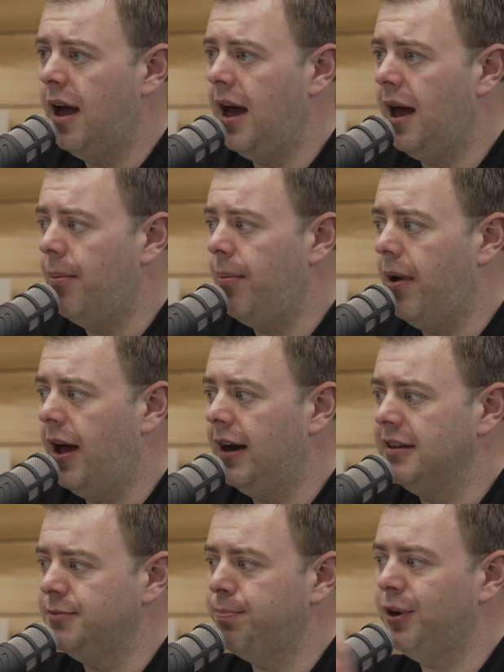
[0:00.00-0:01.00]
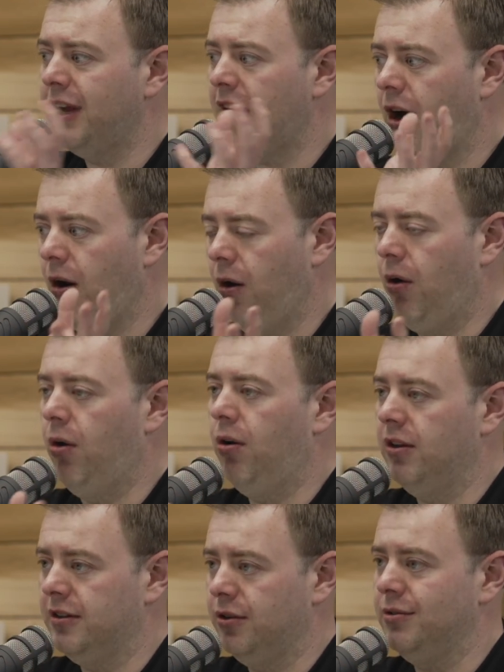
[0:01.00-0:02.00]
And it's bringing
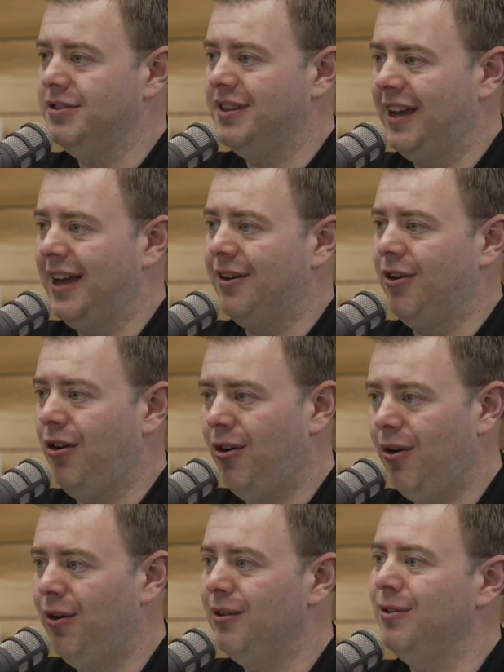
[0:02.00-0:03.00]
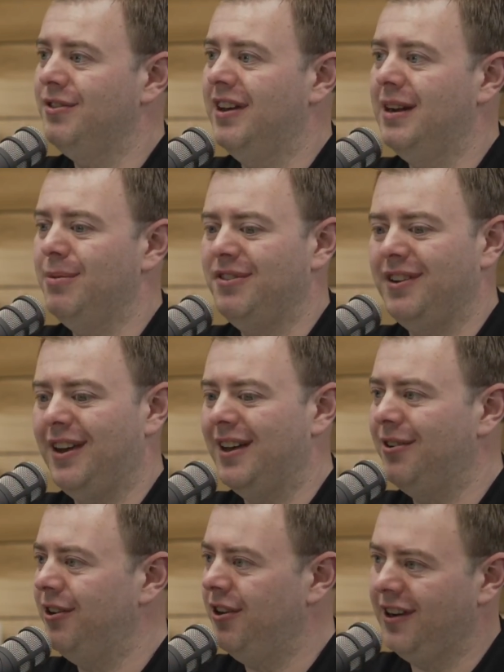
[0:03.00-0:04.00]
all those together, all those elements
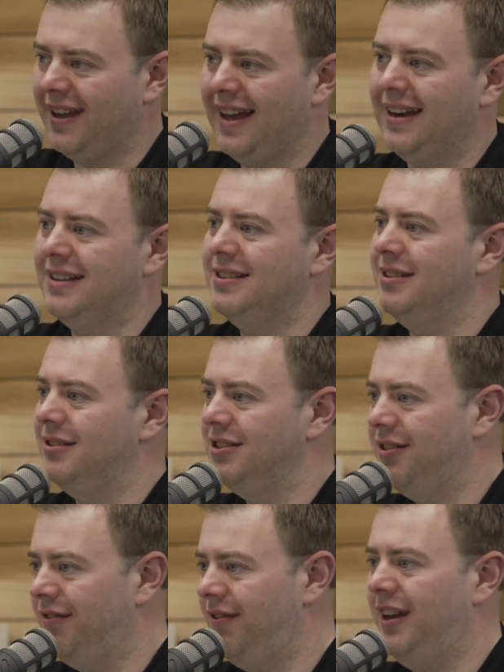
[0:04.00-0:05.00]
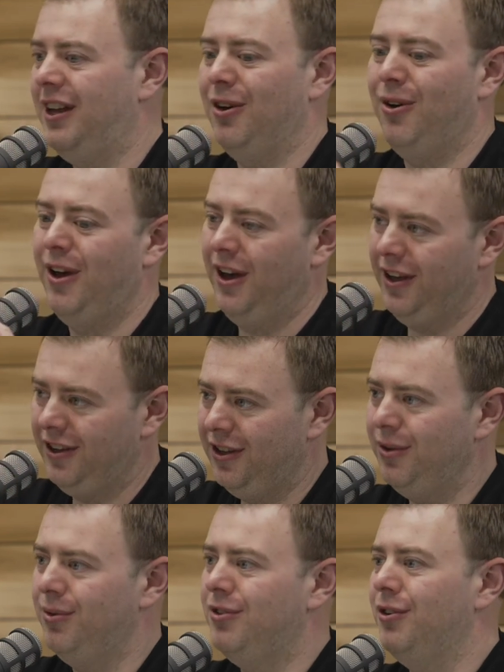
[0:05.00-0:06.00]
together, the organic search, the video,
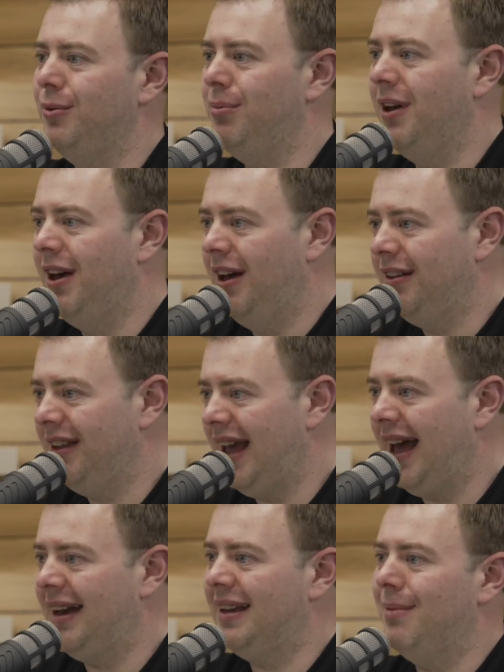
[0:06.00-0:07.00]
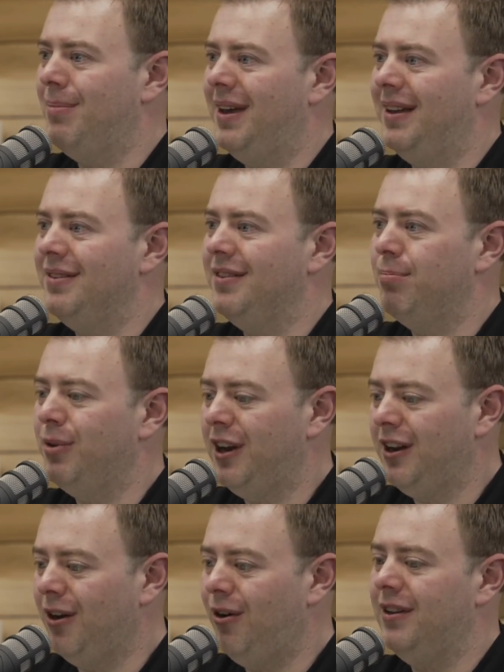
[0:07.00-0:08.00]
YouTube, the ad campaigns,
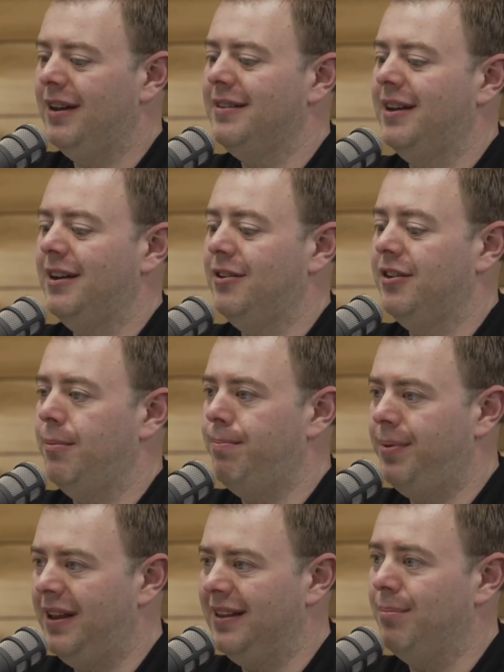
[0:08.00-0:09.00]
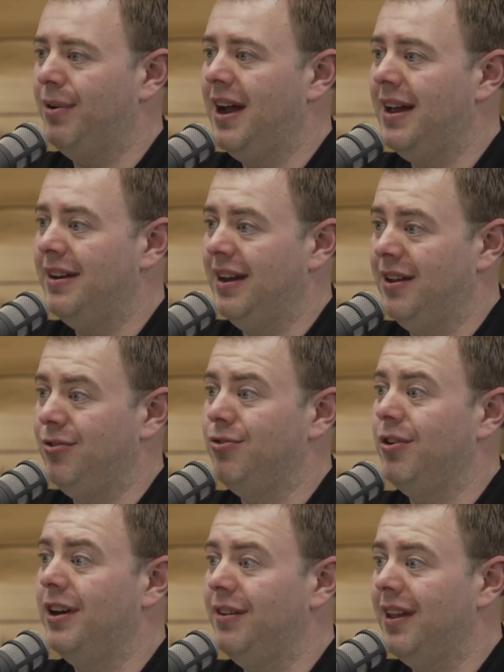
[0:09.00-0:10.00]
bringing all that together to build the brand and
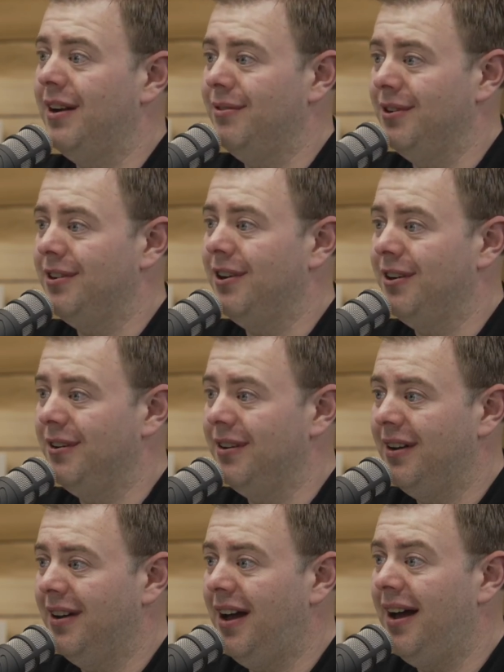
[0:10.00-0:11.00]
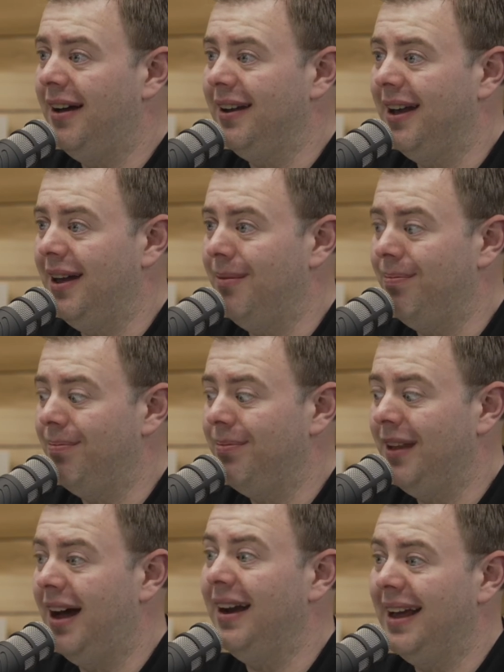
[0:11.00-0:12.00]
drive that return on
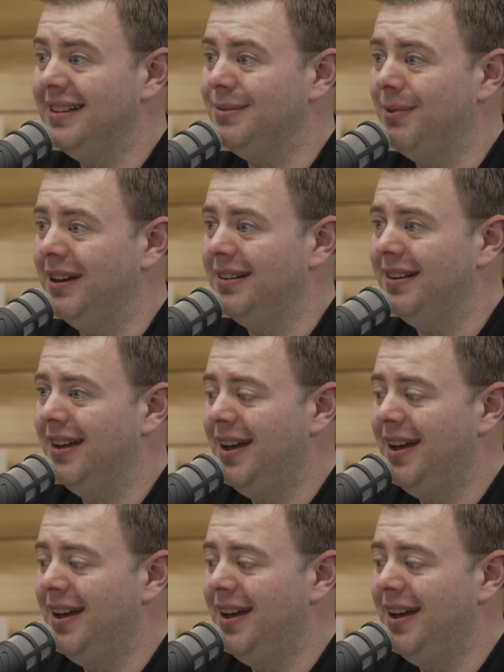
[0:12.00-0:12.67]
ad spend.